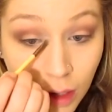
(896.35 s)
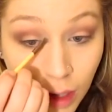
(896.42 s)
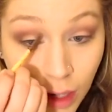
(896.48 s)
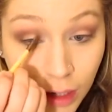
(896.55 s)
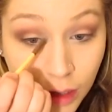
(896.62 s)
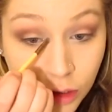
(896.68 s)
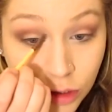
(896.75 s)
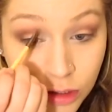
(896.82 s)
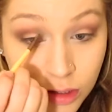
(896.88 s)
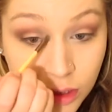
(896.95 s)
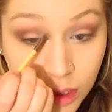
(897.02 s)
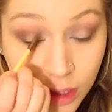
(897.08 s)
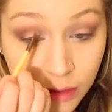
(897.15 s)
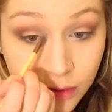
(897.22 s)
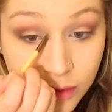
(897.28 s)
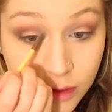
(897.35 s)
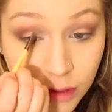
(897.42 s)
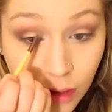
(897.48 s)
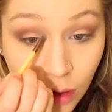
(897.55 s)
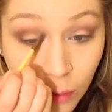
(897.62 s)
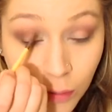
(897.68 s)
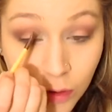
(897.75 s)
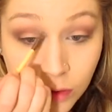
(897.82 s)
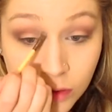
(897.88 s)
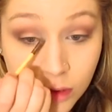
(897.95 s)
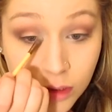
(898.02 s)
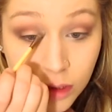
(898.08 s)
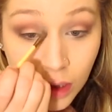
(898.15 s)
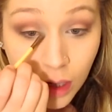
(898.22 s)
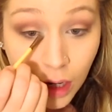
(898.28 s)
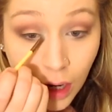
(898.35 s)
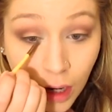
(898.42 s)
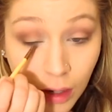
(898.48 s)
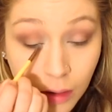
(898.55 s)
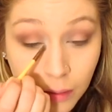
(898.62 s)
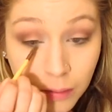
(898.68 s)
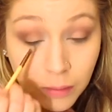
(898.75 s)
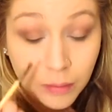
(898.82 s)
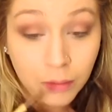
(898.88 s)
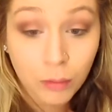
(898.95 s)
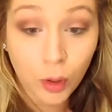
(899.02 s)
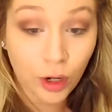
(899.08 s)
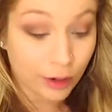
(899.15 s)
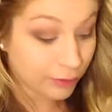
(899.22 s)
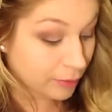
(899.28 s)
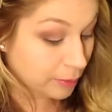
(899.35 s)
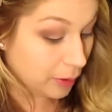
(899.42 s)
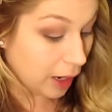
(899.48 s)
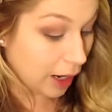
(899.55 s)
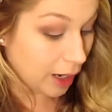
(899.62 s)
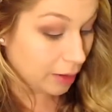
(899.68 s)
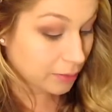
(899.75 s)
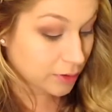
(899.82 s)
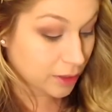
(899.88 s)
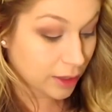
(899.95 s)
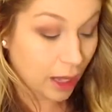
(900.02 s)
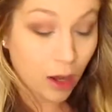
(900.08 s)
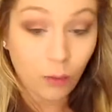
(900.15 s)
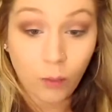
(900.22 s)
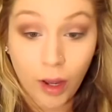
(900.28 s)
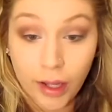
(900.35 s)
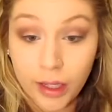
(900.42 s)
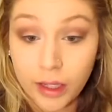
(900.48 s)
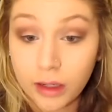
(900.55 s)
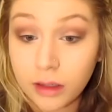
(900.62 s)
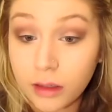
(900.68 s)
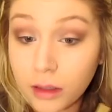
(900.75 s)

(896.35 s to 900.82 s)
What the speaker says: And it just gives almost more of a pop to that white.